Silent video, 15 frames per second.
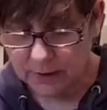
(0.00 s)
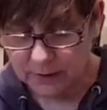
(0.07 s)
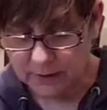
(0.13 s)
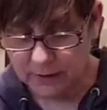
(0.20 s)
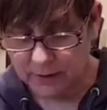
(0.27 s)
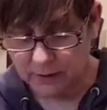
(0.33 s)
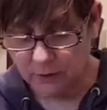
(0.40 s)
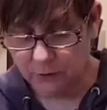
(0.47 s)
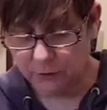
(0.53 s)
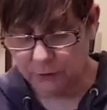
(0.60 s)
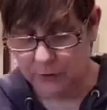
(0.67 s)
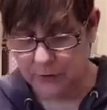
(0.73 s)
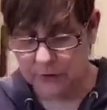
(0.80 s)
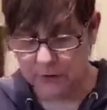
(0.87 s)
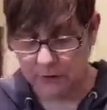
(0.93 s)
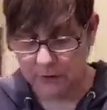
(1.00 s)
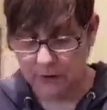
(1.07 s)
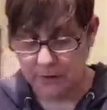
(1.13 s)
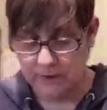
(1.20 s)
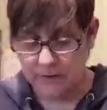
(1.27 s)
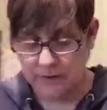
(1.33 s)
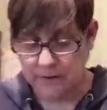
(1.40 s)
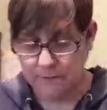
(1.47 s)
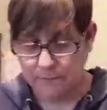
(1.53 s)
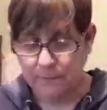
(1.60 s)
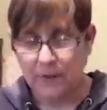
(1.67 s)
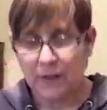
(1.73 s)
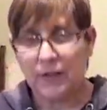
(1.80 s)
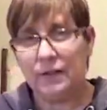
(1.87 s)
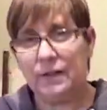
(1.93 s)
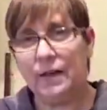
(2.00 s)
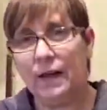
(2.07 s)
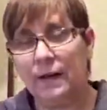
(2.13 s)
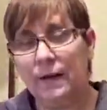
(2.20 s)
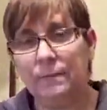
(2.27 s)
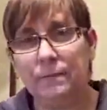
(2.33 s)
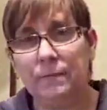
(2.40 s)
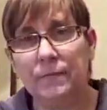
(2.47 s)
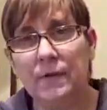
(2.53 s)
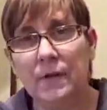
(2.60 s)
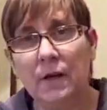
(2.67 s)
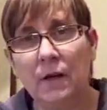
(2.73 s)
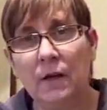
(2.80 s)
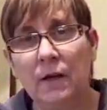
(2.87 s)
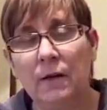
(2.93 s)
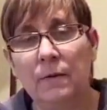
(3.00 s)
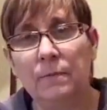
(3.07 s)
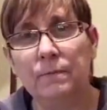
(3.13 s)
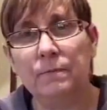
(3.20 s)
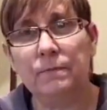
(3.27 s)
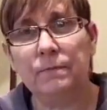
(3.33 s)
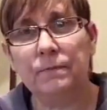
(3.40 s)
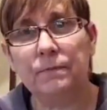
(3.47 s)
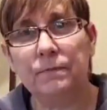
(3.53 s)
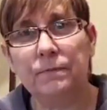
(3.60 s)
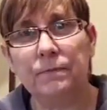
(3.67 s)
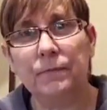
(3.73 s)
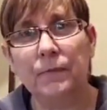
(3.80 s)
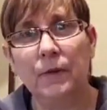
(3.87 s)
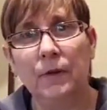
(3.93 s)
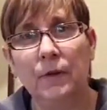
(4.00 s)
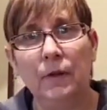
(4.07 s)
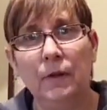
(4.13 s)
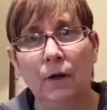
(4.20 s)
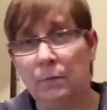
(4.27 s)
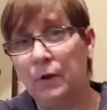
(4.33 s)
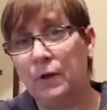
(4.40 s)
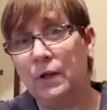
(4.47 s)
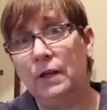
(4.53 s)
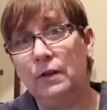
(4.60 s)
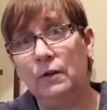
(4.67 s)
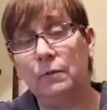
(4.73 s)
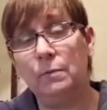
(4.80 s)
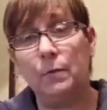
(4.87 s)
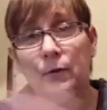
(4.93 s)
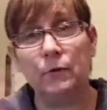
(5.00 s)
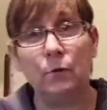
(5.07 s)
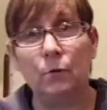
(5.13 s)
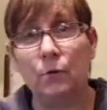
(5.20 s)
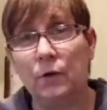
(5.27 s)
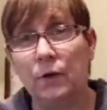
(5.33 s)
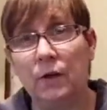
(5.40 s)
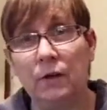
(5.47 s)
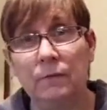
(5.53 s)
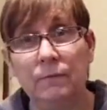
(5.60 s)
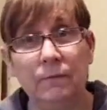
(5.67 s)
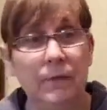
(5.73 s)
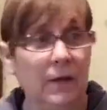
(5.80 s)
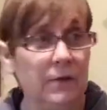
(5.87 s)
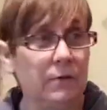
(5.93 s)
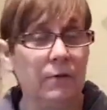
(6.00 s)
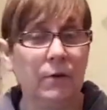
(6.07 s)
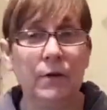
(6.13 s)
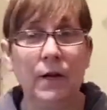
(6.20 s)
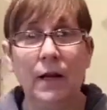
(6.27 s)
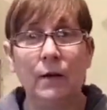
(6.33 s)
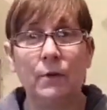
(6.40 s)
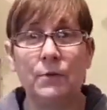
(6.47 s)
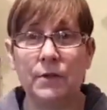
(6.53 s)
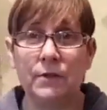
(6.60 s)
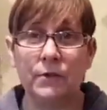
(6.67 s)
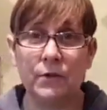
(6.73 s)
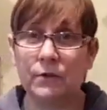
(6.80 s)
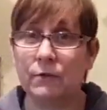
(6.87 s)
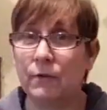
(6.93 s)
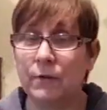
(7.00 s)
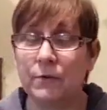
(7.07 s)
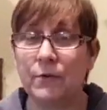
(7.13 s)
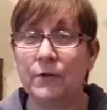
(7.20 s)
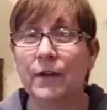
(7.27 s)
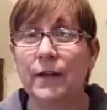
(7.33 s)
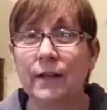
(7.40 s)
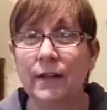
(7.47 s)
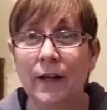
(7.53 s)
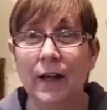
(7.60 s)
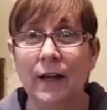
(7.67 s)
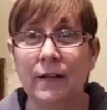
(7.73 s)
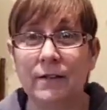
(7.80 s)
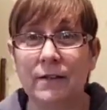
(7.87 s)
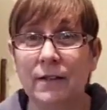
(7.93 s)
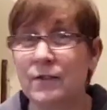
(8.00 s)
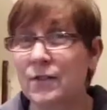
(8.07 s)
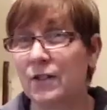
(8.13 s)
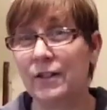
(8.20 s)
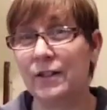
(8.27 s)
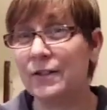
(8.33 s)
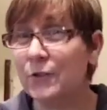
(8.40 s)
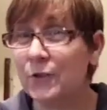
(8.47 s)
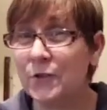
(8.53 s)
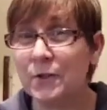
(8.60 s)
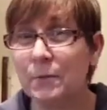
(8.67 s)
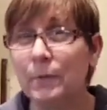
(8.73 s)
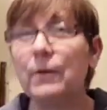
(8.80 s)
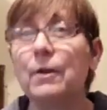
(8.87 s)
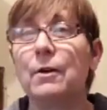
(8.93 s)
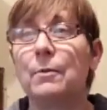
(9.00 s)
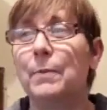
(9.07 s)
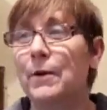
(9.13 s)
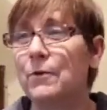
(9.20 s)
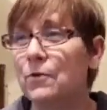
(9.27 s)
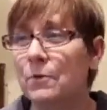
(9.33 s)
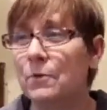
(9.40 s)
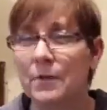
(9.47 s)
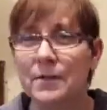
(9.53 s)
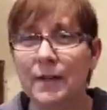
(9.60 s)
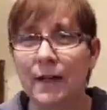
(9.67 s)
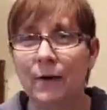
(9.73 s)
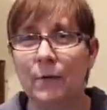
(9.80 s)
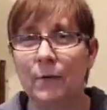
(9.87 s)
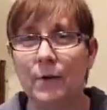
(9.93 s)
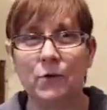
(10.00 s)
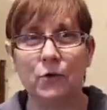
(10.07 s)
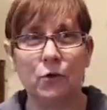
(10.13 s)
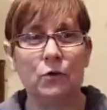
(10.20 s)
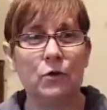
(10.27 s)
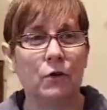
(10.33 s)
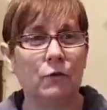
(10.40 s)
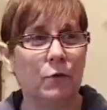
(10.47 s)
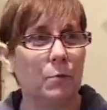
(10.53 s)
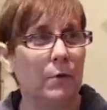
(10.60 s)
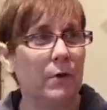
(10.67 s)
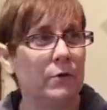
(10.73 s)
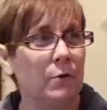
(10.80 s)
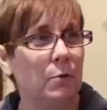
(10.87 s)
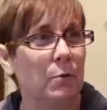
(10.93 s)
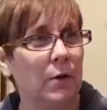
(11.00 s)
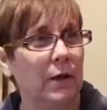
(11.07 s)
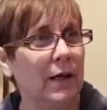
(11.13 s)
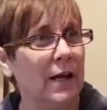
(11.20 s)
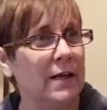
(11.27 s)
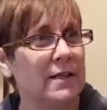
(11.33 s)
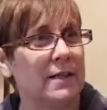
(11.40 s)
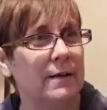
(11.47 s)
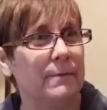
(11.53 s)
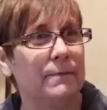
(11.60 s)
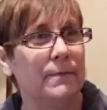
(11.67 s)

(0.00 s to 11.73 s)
Yeah, you've got three young kids. Yeah, I'm lucky enough, my daughter has her own house and does her own thing. And actually, this used to be her bedroom. It's now a studio room where I do all the casting.